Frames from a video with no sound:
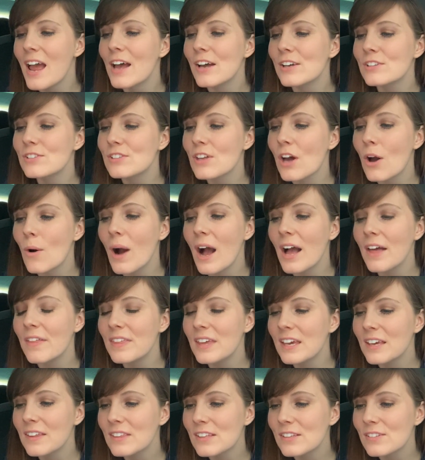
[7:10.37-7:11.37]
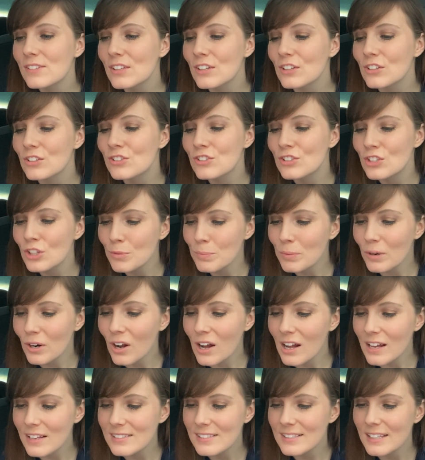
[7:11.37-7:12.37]
So I think this looks super
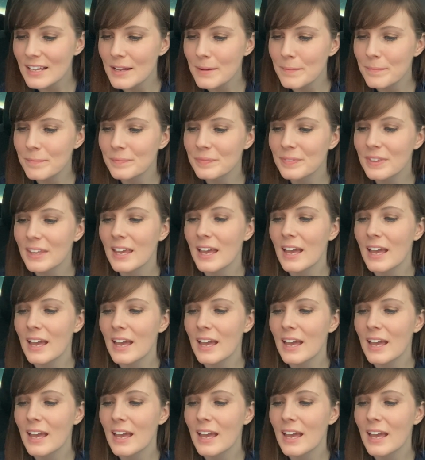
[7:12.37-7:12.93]
awesome.